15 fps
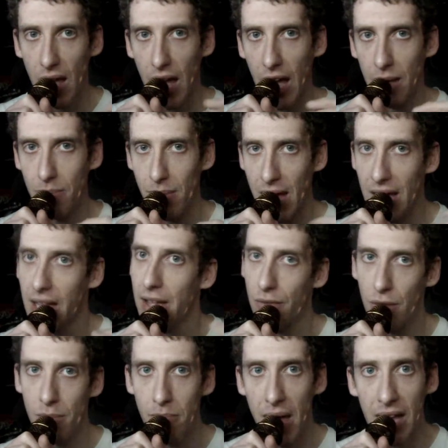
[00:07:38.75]
I may
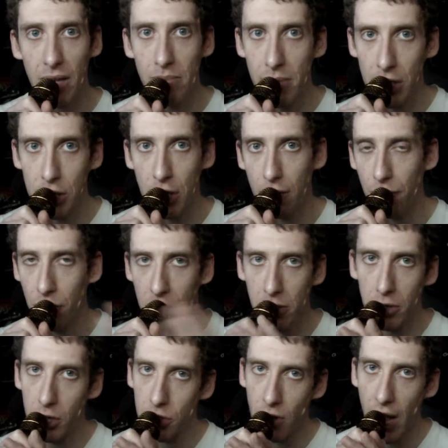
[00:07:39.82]
even make a mission for
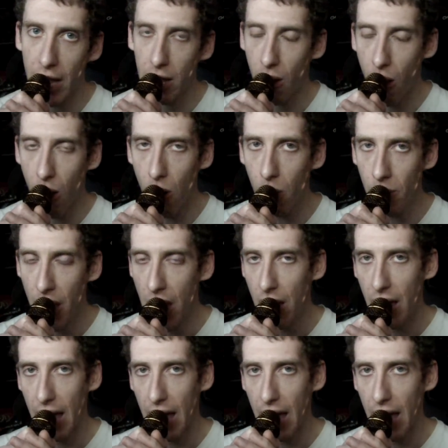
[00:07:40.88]
you to try at home,